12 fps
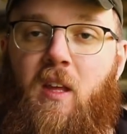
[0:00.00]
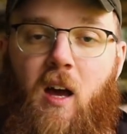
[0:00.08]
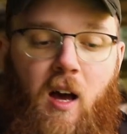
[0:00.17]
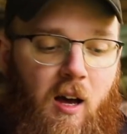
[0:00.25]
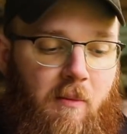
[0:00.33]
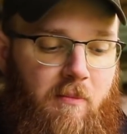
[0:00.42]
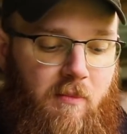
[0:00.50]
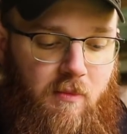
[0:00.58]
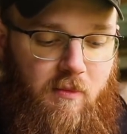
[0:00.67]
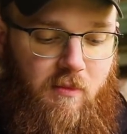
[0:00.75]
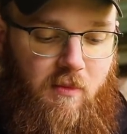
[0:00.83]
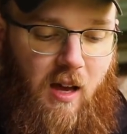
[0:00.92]

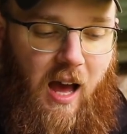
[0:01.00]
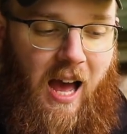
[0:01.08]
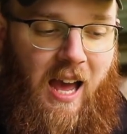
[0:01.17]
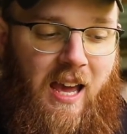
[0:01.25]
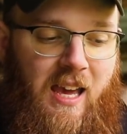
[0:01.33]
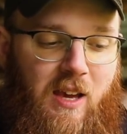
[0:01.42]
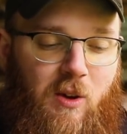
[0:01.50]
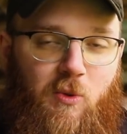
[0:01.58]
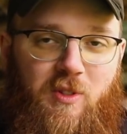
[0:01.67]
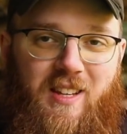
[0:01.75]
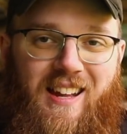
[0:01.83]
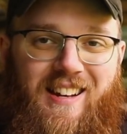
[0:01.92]
I
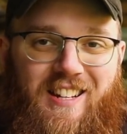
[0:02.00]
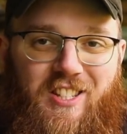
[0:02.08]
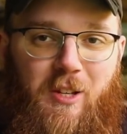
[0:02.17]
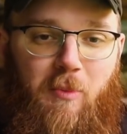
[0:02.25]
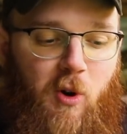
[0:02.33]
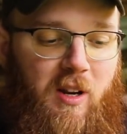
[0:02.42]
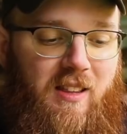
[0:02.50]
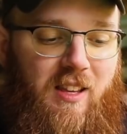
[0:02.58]
was kind of disappointed